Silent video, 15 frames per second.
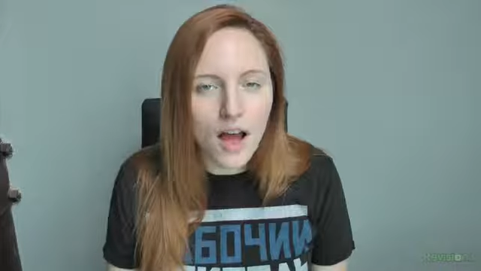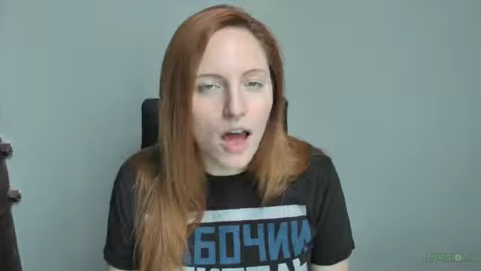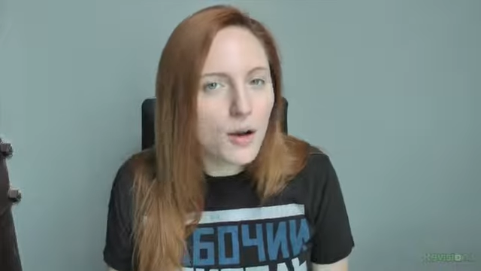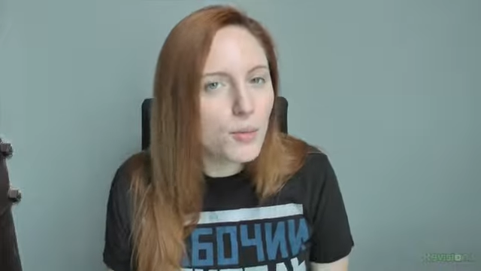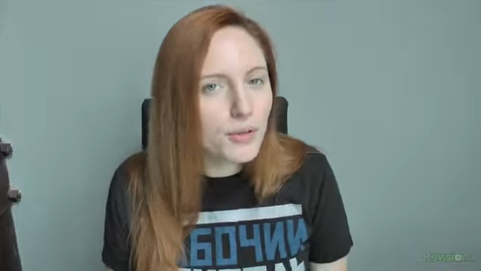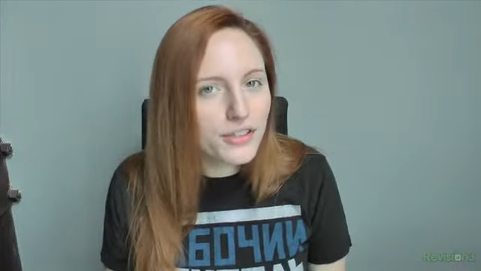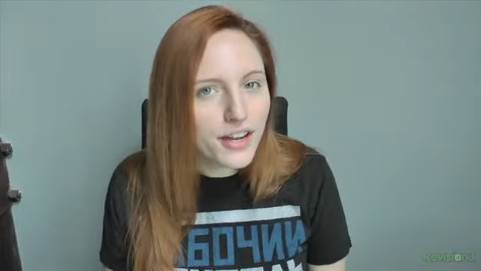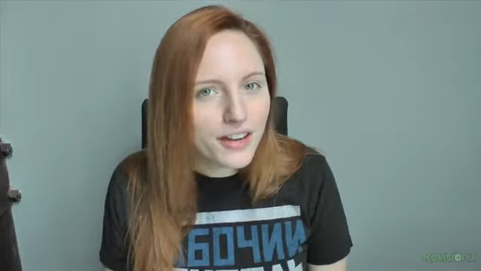
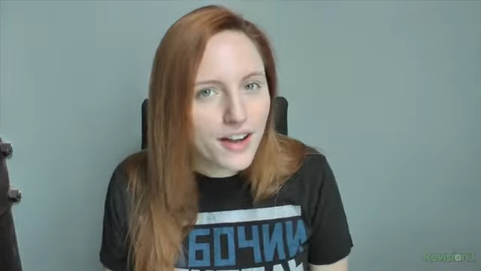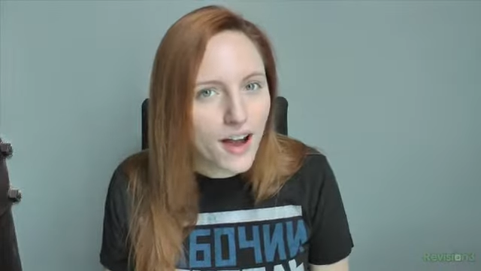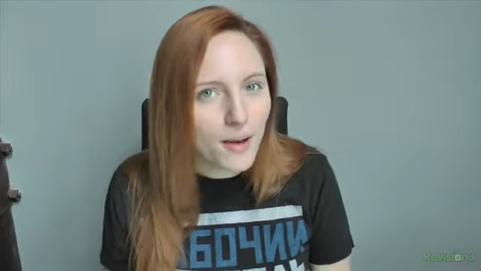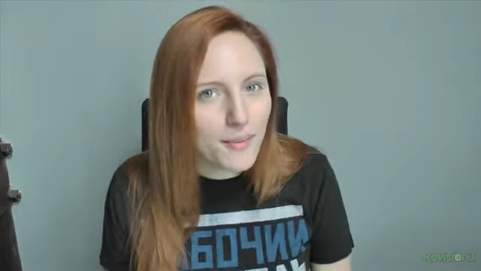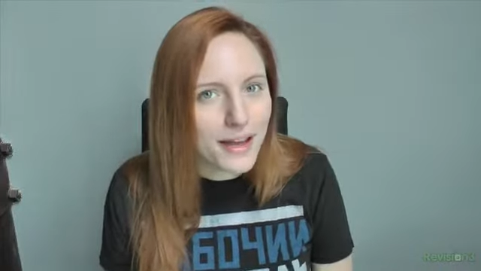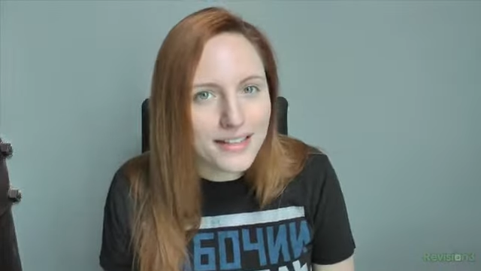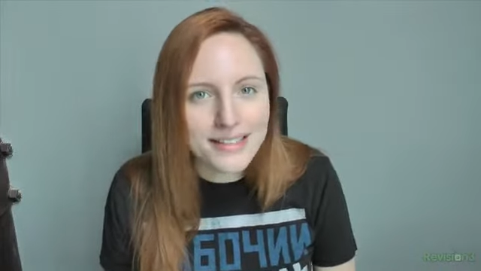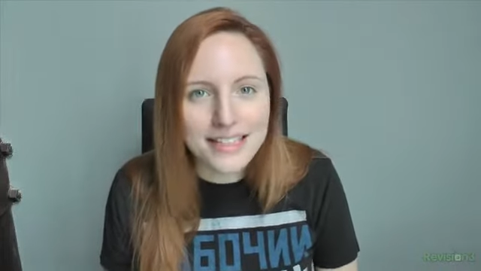
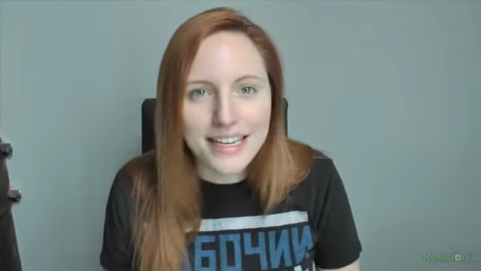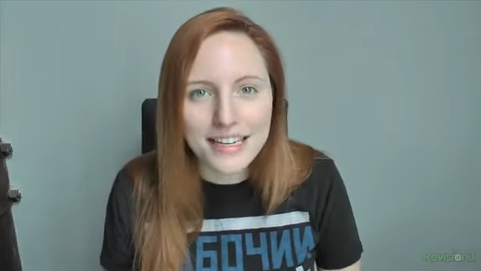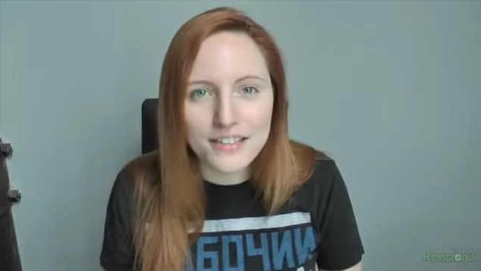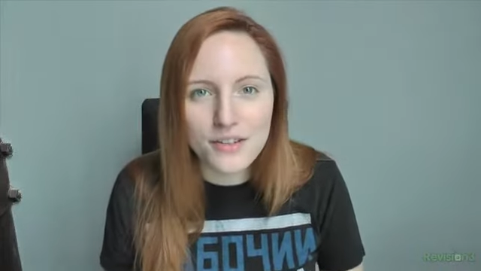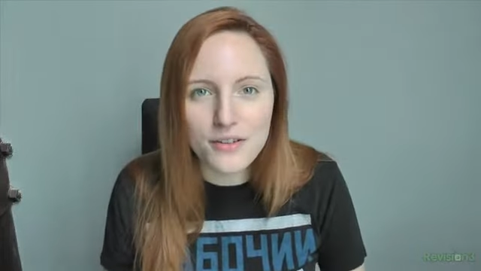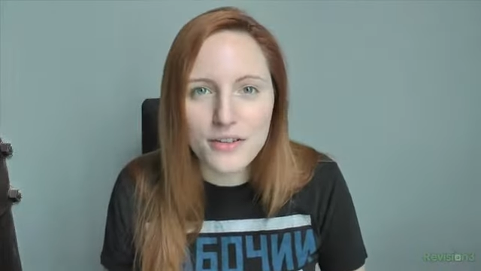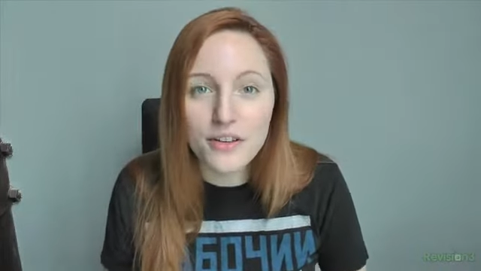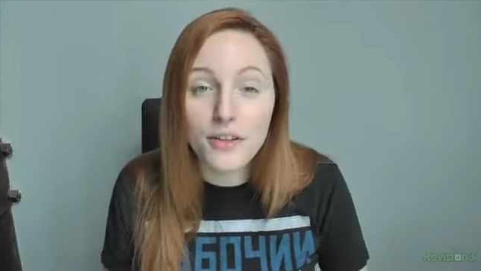Audible.com has the
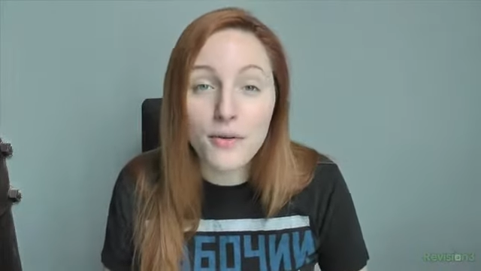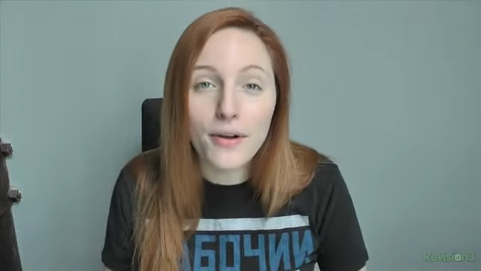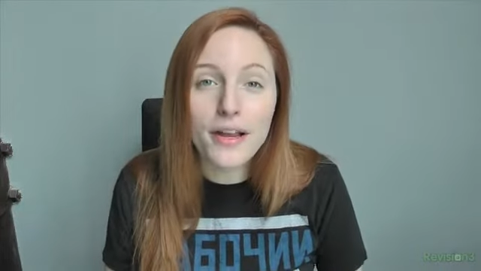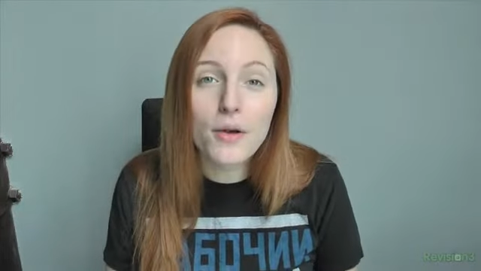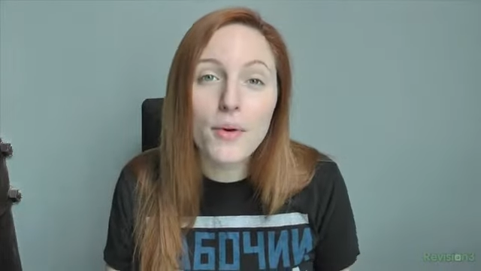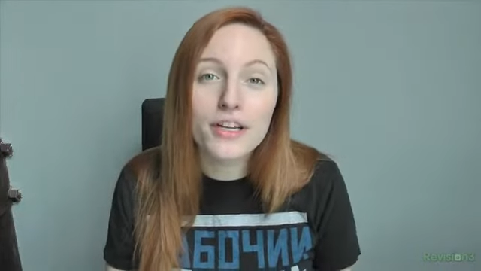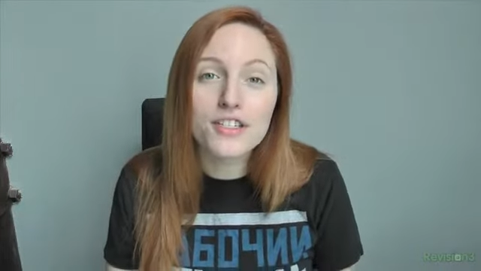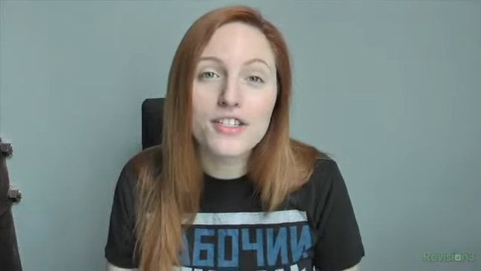answer to the
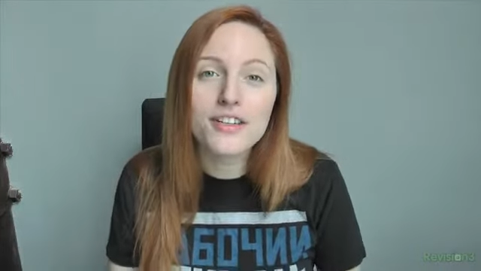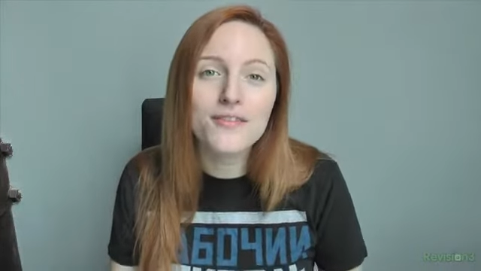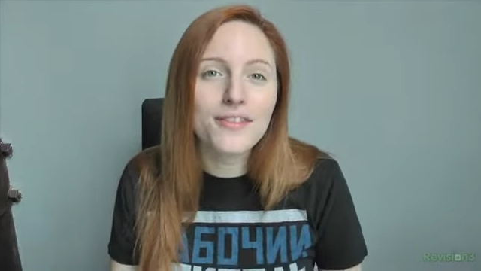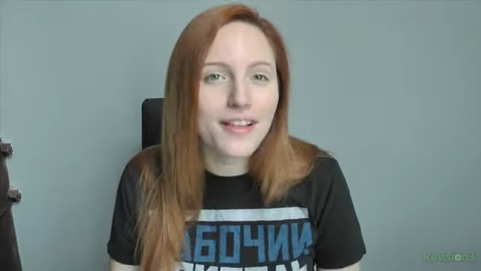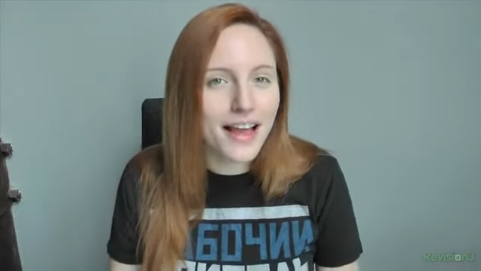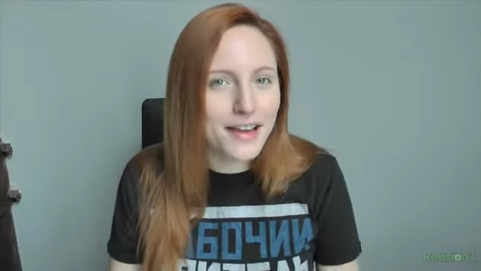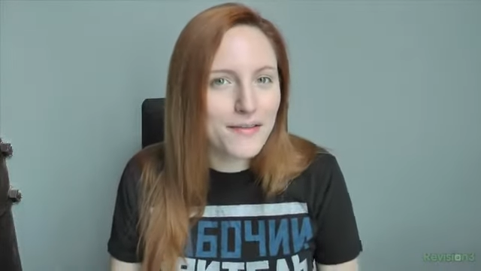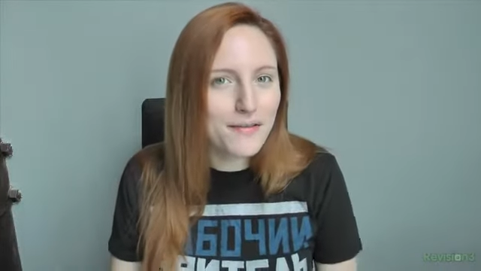great question
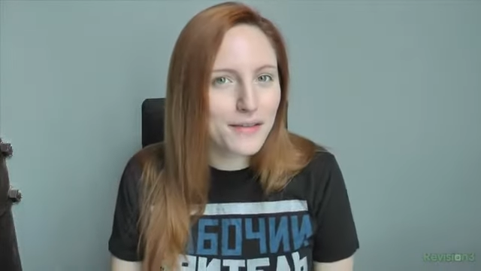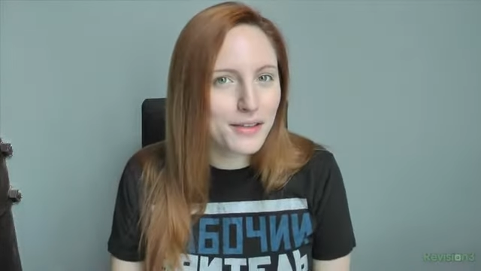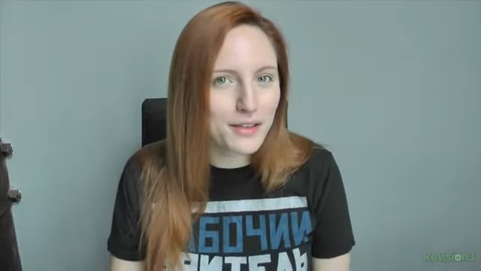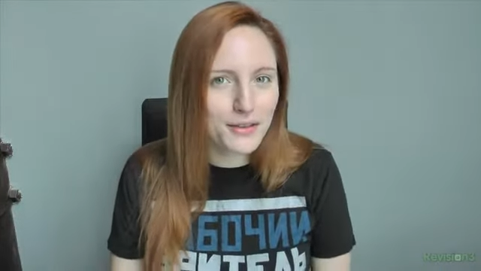of life,